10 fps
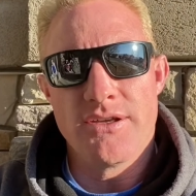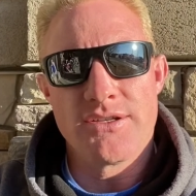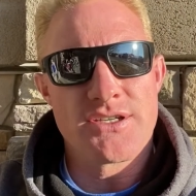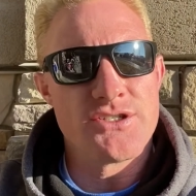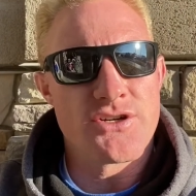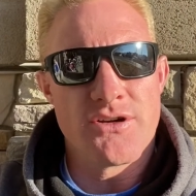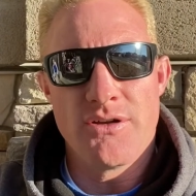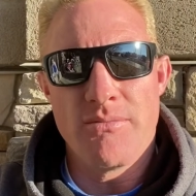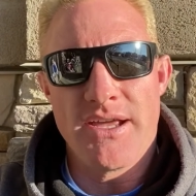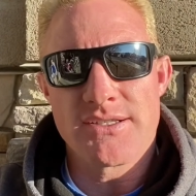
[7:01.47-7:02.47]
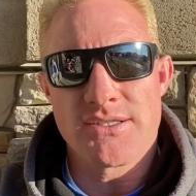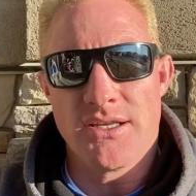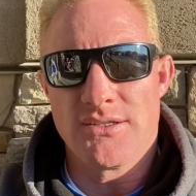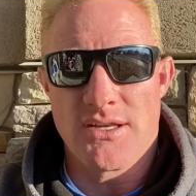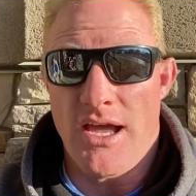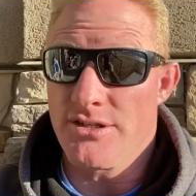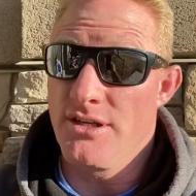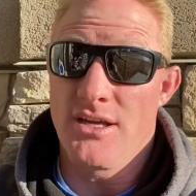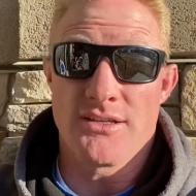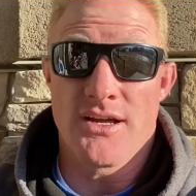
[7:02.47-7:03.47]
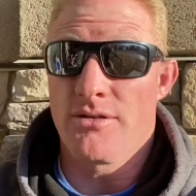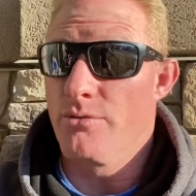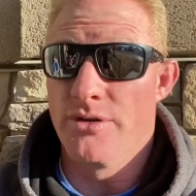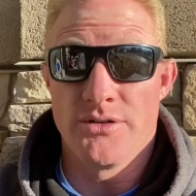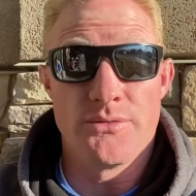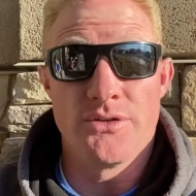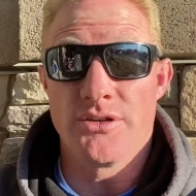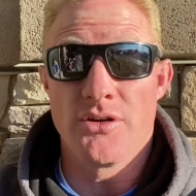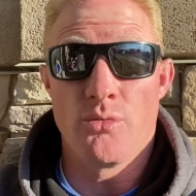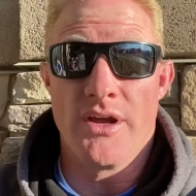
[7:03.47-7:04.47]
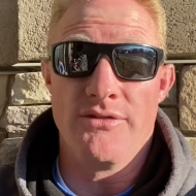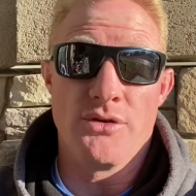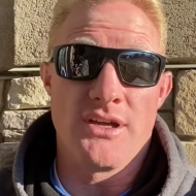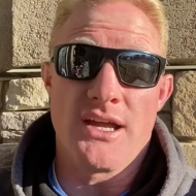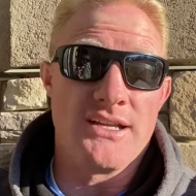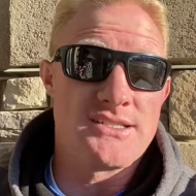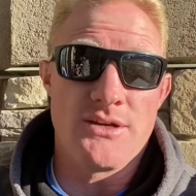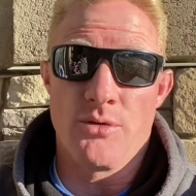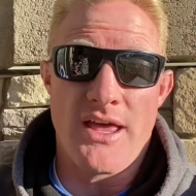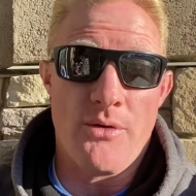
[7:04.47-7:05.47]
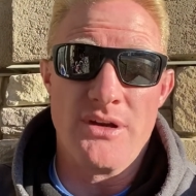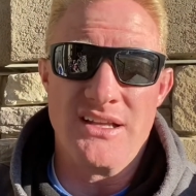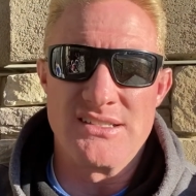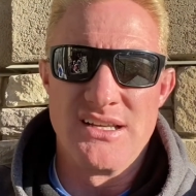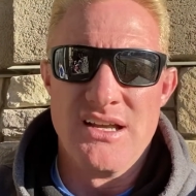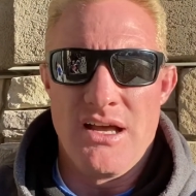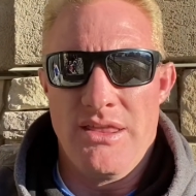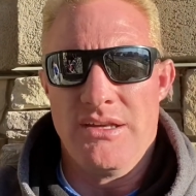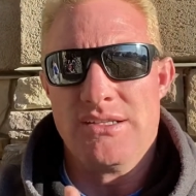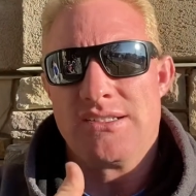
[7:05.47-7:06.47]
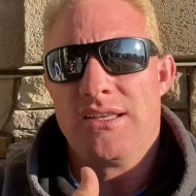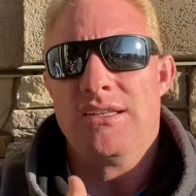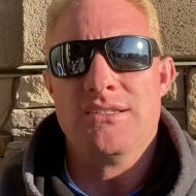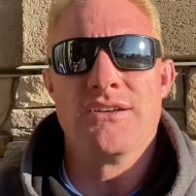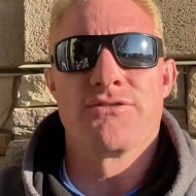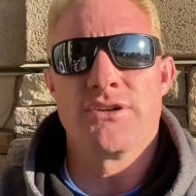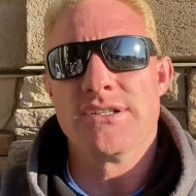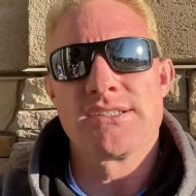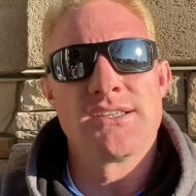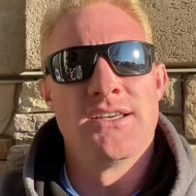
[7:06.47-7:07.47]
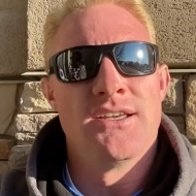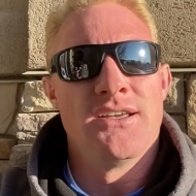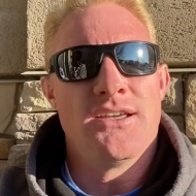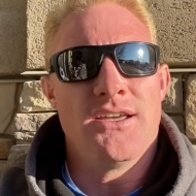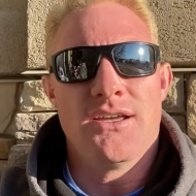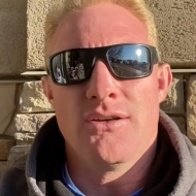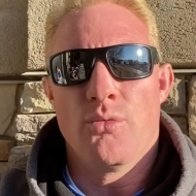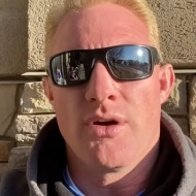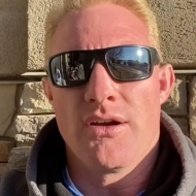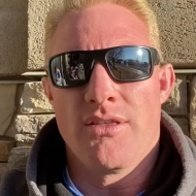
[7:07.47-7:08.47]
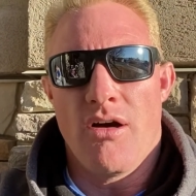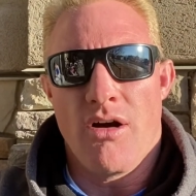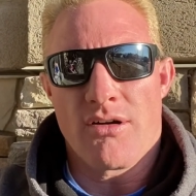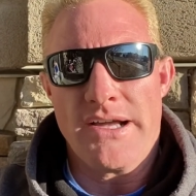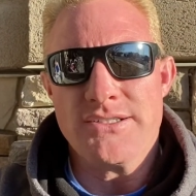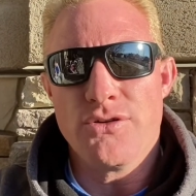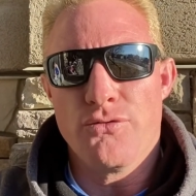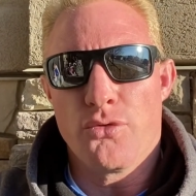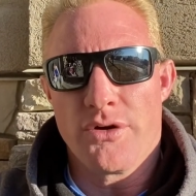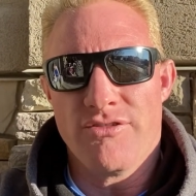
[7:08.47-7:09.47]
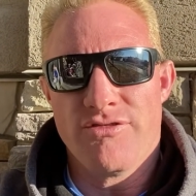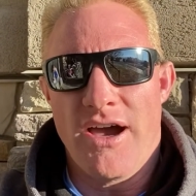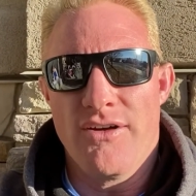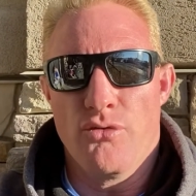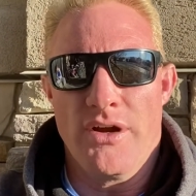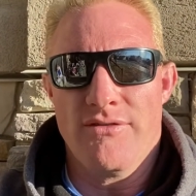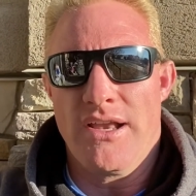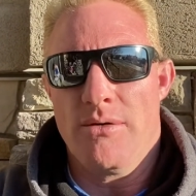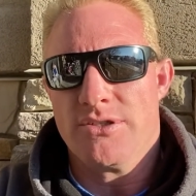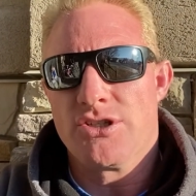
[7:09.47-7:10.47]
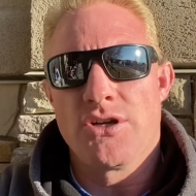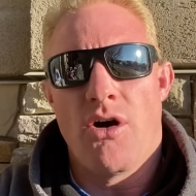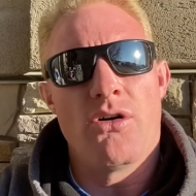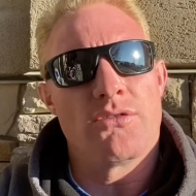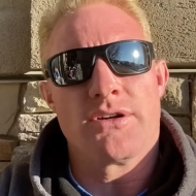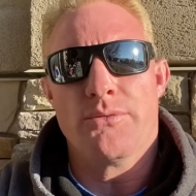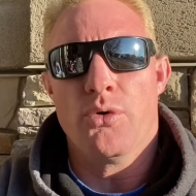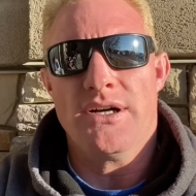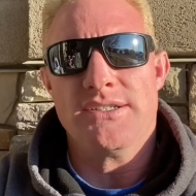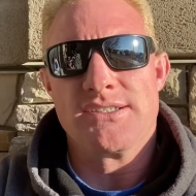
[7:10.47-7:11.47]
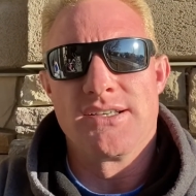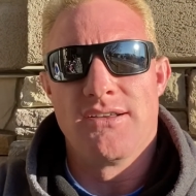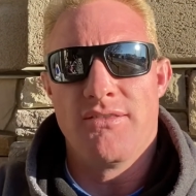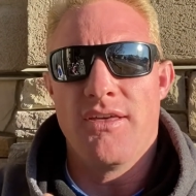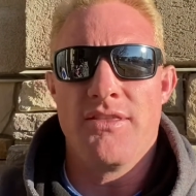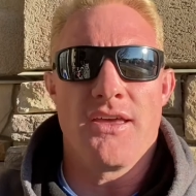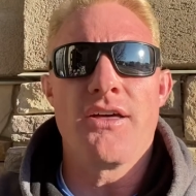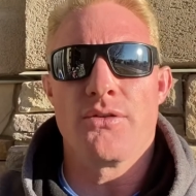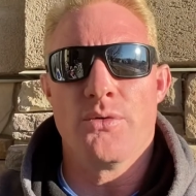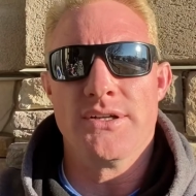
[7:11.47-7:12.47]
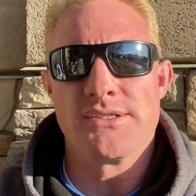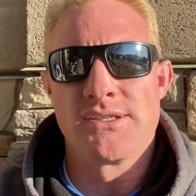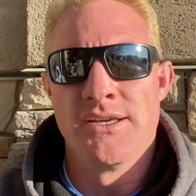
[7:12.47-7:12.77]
Centurion makes that actually kicked out a really, really good wave. You could kind of see where that one hits, and then you see the difference in where the RI 245 wave and how much taller it was than the other ones.